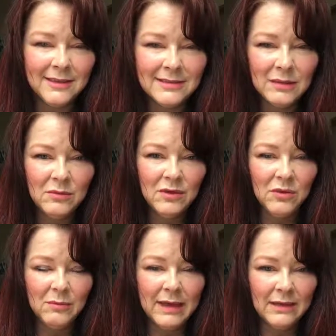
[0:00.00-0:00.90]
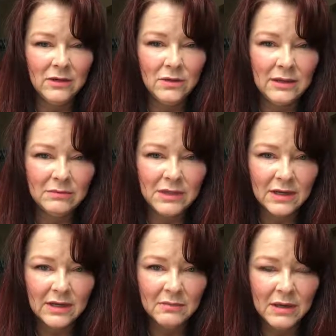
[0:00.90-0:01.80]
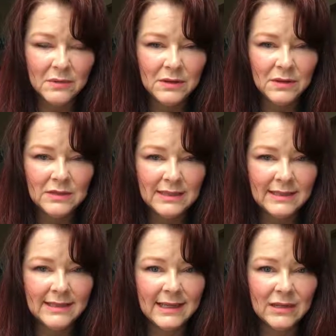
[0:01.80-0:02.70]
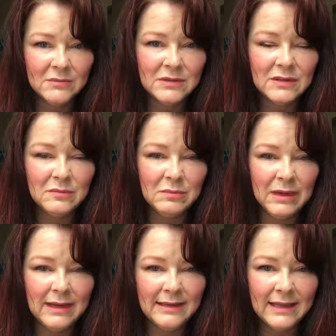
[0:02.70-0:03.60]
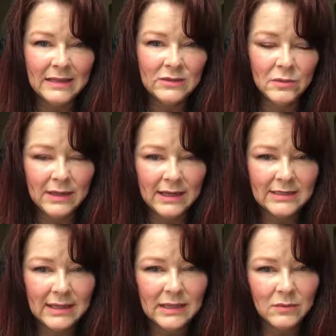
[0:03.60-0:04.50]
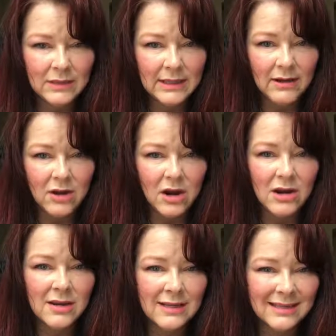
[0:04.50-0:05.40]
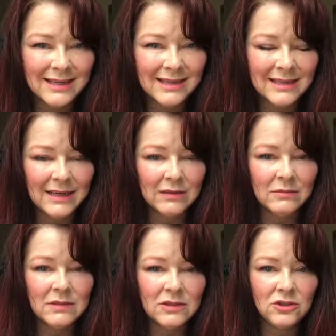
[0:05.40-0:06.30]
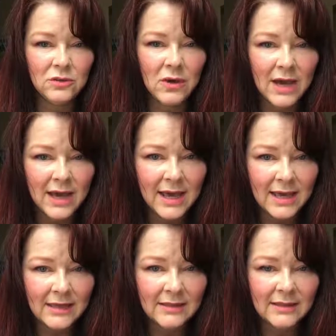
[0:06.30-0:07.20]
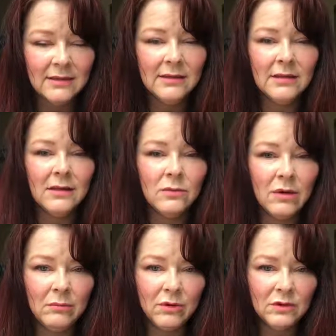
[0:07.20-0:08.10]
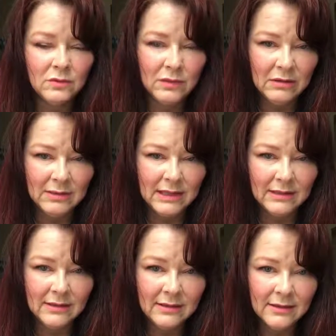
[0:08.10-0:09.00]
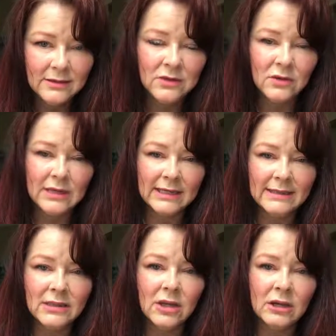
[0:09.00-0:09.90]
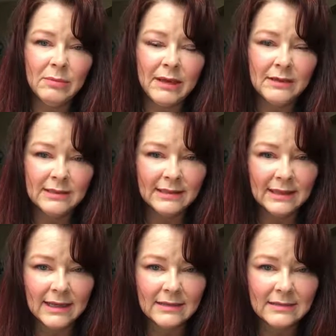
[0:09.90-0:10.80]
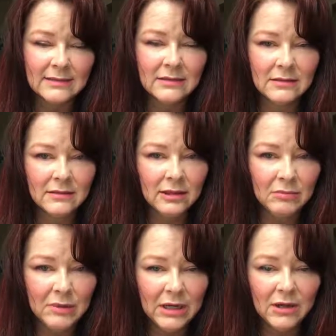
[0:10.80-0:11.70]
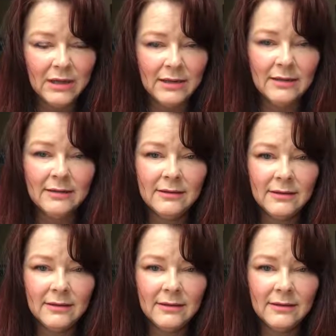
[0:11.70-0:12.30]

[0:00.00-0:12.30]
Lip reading: Some of you might know what I'm talking about with those nicknames, but that's exactly what they are. Nicknames to hide what most women don't like to talk about, and that's their period.